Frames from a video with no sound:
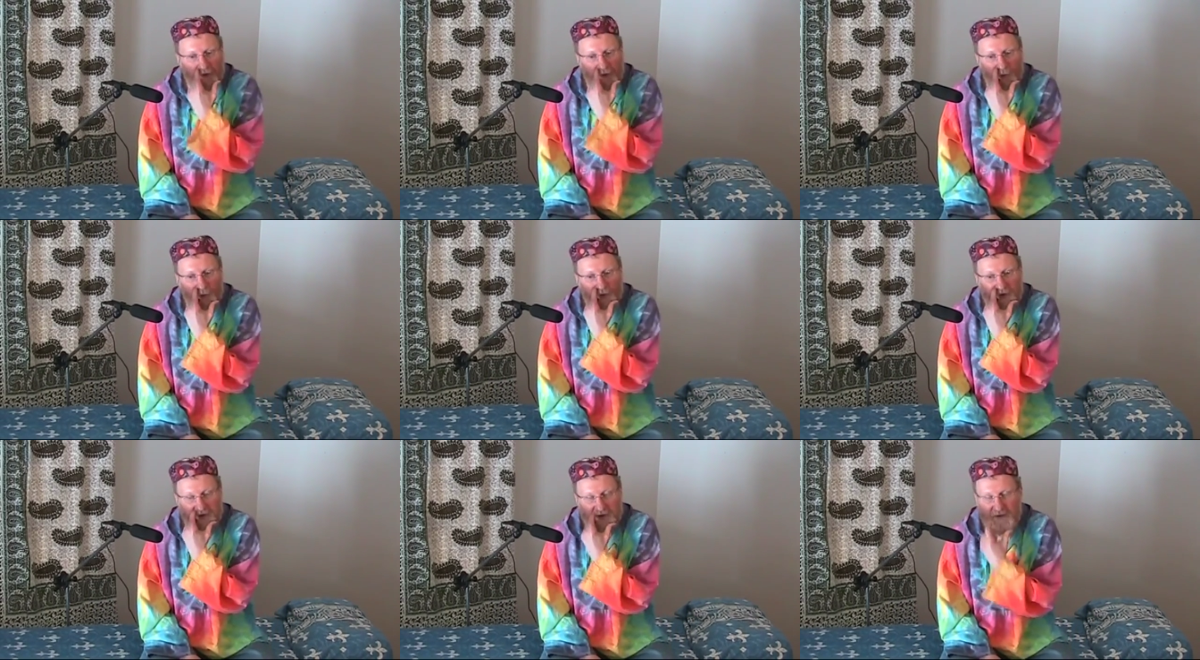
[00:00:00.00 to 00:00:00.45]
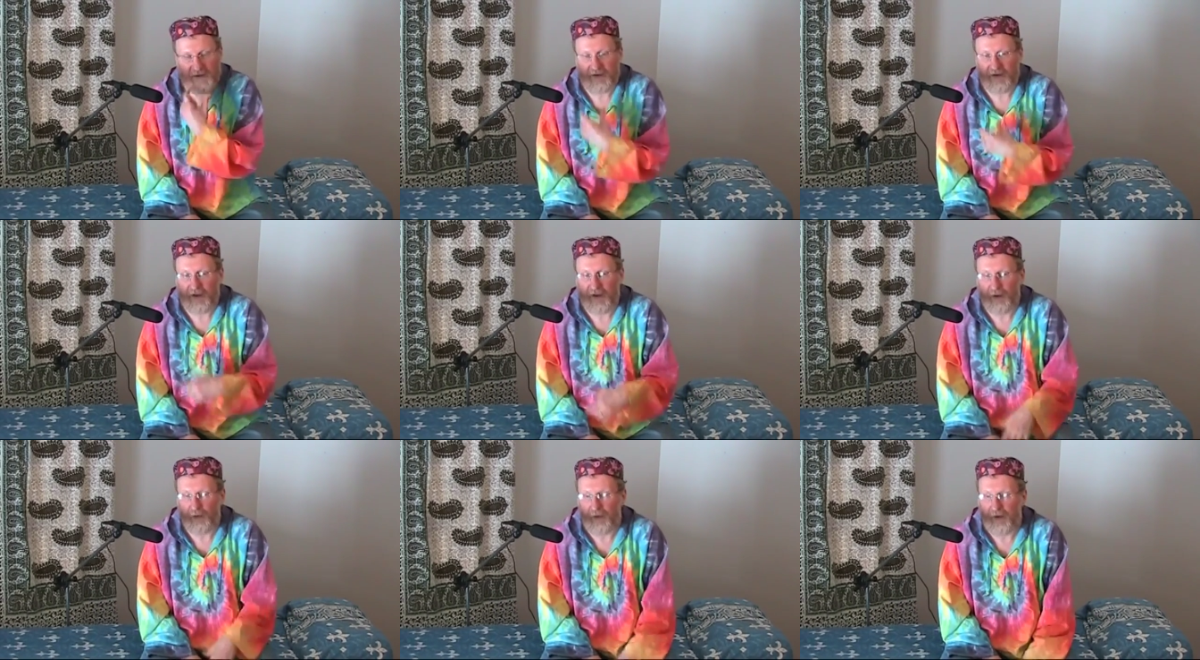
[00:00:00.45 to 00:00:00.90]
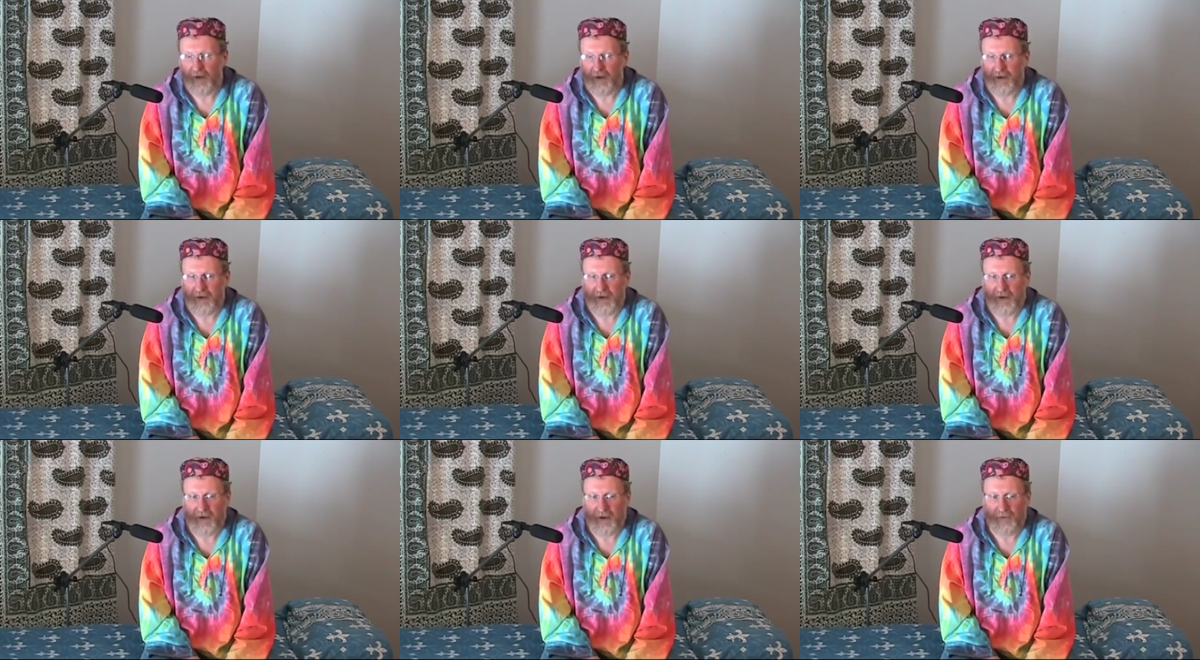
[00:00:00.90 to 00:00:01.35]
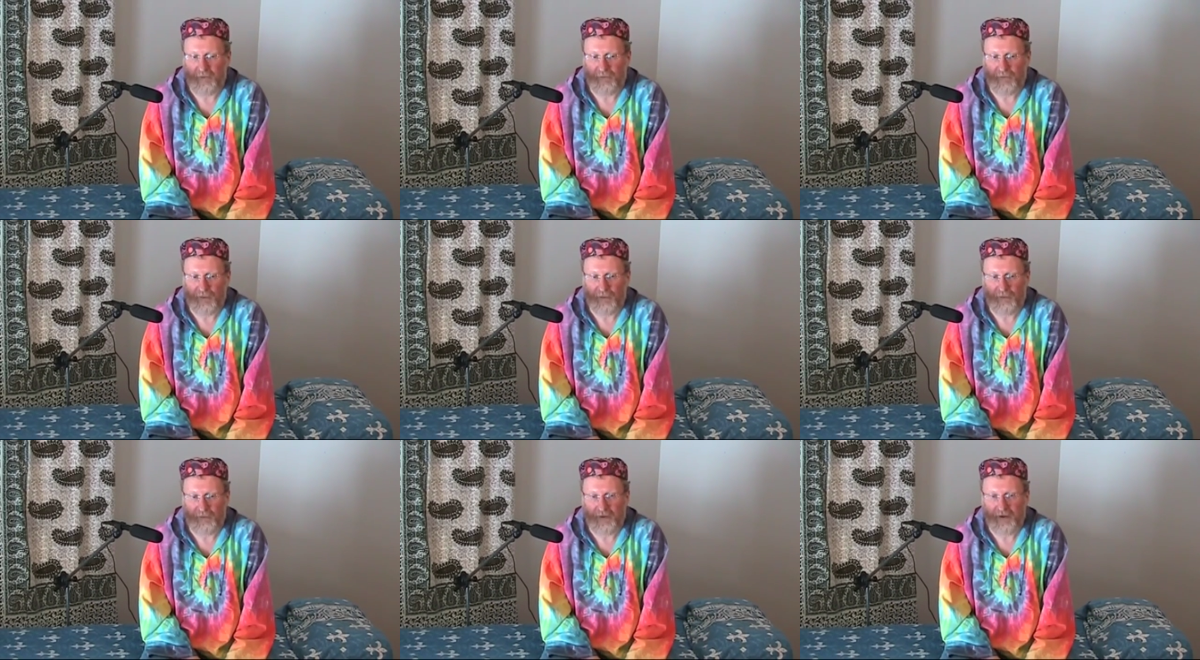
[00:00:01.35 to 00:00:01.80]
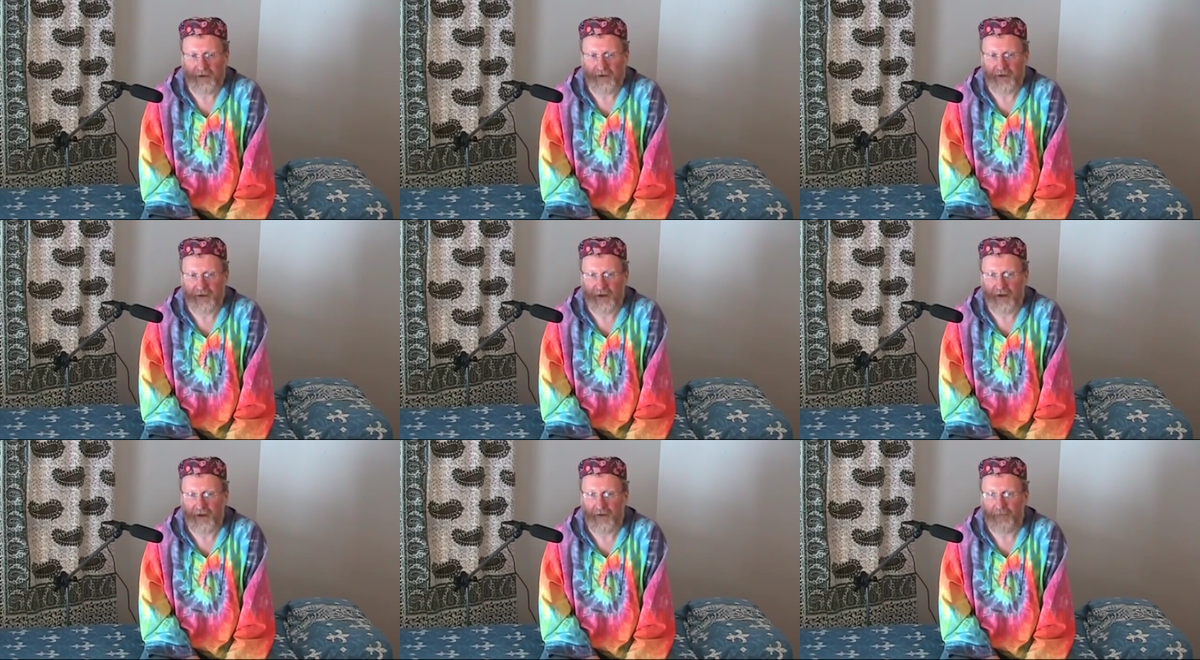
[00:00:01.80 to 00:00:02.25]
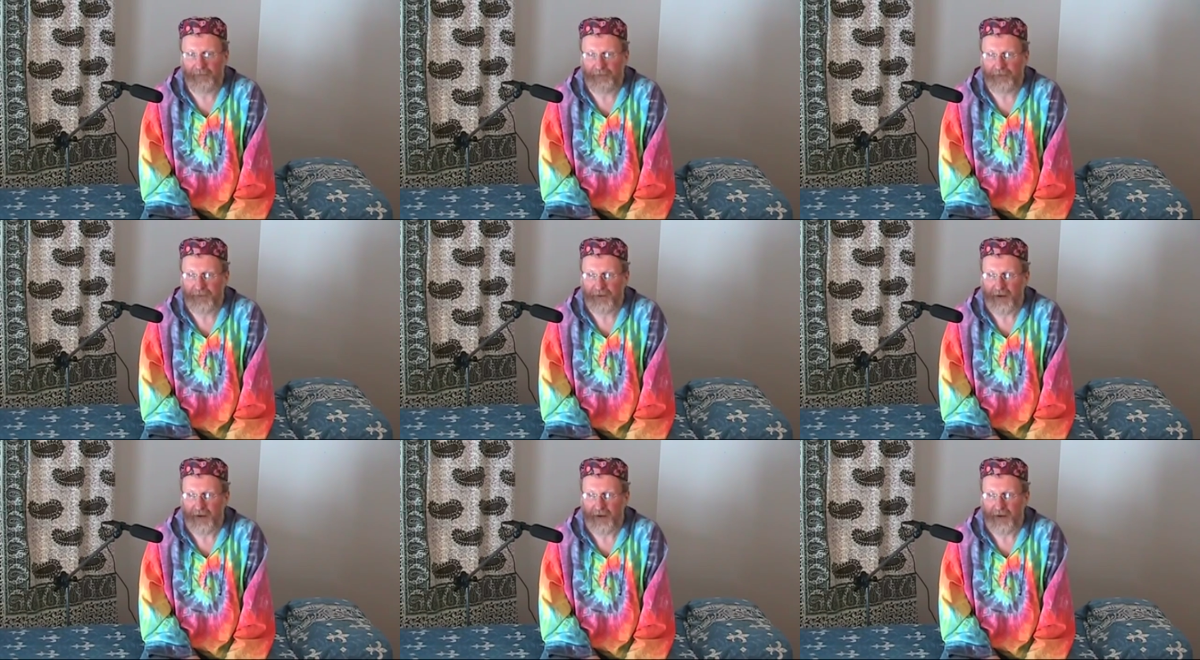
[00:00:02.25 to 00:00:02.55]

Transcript: or the star where they come from, but uh,